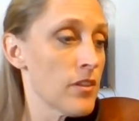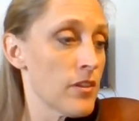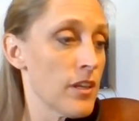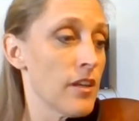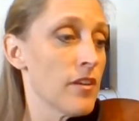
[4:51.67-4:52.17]

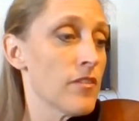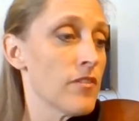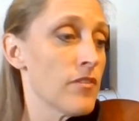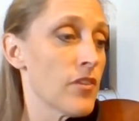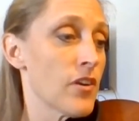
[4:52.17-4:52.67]
3,
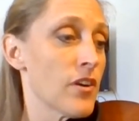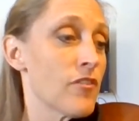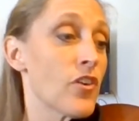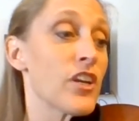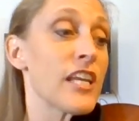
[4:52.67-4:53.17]
4,
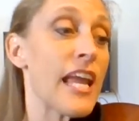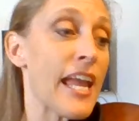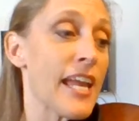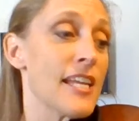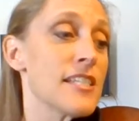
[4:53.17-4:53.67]

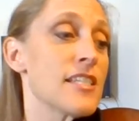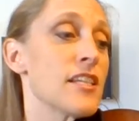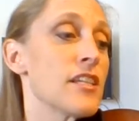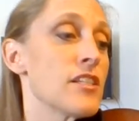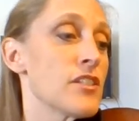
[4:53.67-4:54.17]

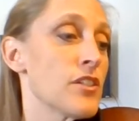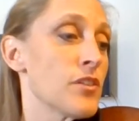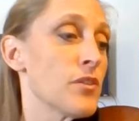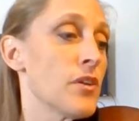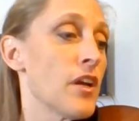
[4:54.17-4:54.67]
48.
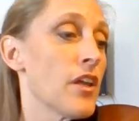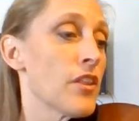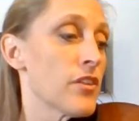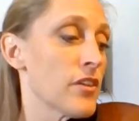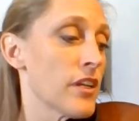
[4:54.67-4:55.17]
2,
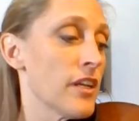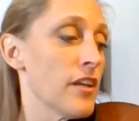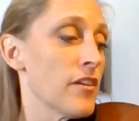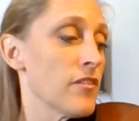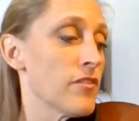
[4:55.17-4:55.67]

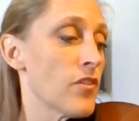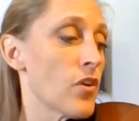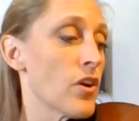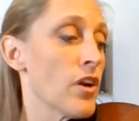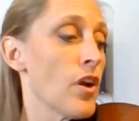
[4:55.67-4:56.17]
3,
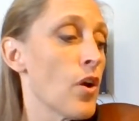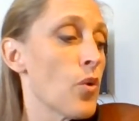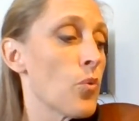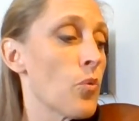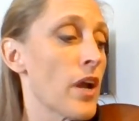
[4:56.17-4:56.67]
4.
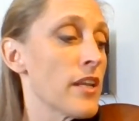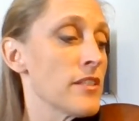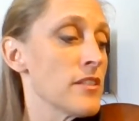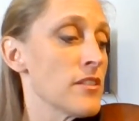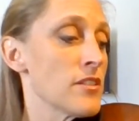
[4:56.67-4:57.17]

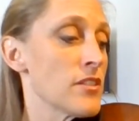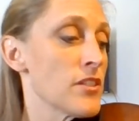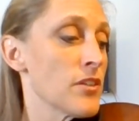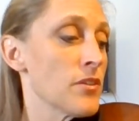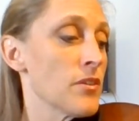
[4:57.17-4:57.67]
1,
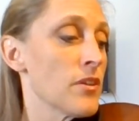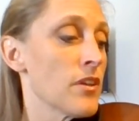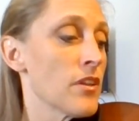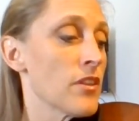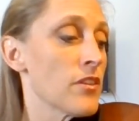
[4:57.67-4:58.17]
2,
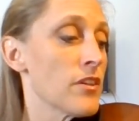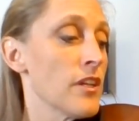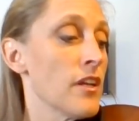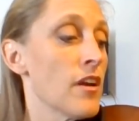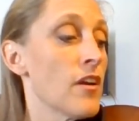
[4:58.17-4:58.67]

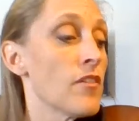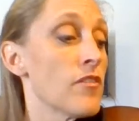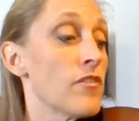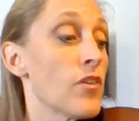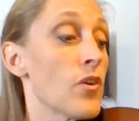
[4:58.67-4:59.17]
3,
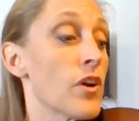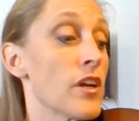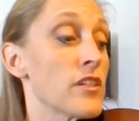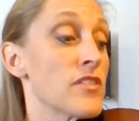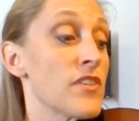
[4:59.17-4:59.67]

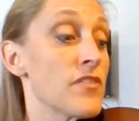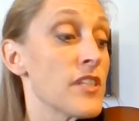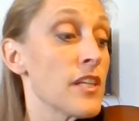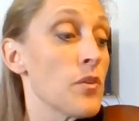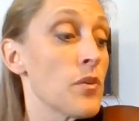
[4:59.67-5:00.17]
4. Here's
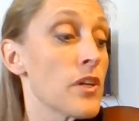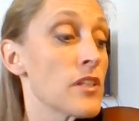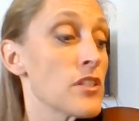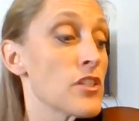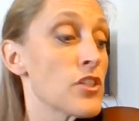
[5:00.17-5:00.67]
50.
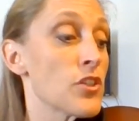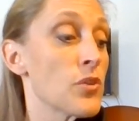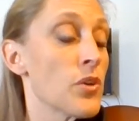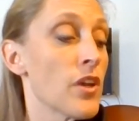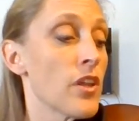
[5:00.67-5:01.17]

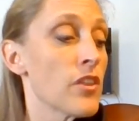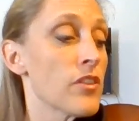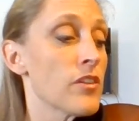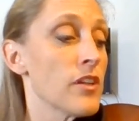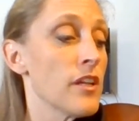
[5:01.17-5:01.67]
2,
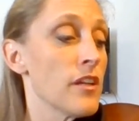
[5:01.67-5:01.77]
3,